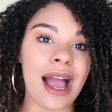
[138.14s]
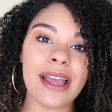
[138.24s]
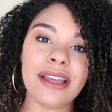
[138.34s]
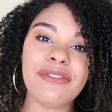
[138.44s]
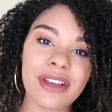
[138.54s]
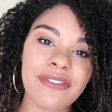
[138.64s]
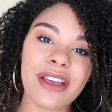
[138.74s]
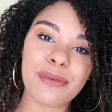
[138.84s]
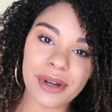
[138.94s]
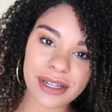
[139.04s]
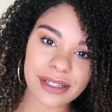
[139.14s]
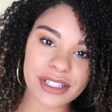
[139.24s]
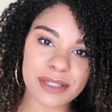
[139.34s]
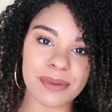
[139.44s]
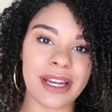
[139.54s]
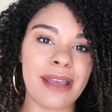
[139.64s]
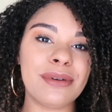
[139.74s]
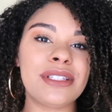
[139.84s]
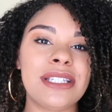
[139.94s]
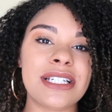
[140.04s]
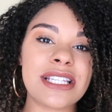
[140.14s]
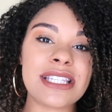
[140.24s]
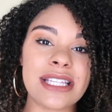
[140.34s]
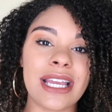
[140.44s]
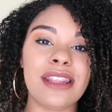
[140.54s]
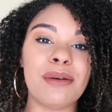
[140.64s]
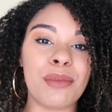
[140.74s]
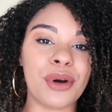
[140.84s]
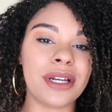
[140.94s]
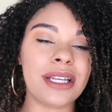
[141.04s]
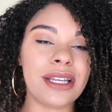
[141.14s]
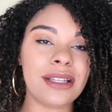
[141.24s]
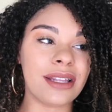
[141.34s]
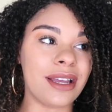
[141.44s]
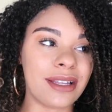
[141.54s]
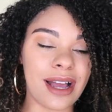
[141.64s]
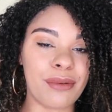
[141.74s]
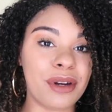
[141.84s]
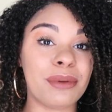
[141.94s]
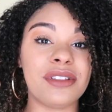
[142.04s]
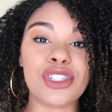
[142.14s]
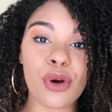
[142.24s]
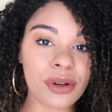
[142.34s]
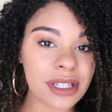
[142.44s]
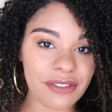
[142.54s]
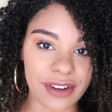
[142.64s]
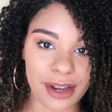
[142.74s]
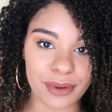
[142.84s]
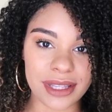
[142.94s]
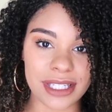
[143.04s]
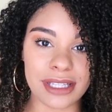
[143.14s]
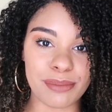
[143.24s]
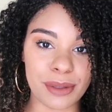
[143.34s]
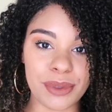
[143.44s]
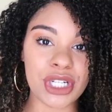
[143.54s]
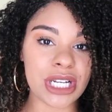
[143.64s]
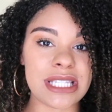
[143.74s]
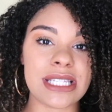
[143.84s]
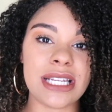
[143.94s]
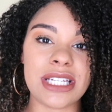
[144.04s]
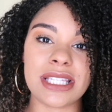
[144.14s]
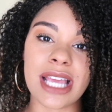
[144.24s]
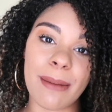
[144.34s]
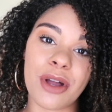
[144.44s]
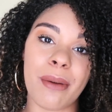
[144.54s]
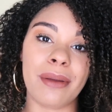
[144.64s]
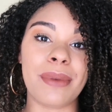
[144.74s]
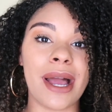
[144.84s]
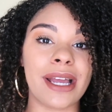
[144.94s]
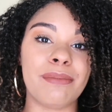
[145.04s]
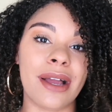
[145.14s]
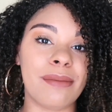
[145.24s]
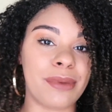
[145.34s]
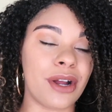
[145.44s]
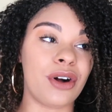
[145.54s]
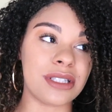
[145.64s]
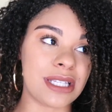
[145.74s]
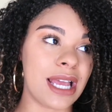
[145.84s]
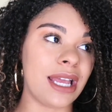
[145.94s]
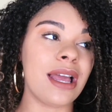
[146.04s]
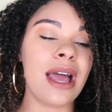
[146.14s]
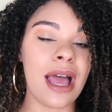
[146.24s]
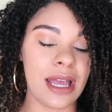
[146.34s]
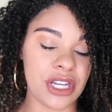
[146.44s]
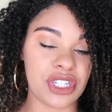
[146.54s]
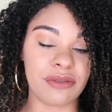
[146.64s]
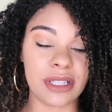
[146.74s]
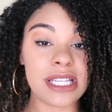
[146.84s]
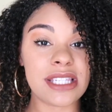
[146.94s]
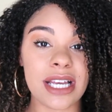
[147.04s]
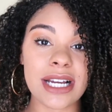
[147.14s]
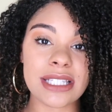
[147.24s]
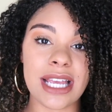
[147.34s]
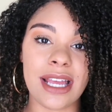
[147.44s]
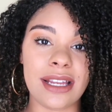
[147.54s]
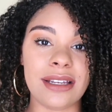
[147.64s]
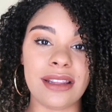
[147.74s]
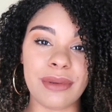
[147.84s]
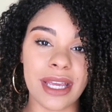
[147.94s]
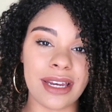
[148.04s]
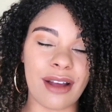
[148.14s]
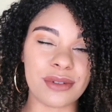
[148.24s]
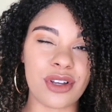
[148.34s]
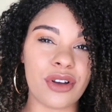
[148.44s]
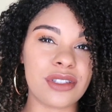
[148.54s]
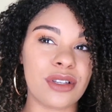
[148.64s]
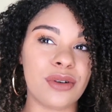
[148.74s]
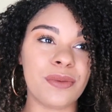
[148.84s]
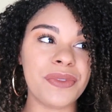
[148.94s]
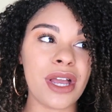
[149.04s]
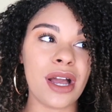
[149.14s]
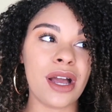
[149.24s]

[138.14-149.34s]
if it would have just been able to just stick in the morning, like I would have been totally fine with it. But because it just kept coming back and back all day, it just really sucked. And in the beginning, I was also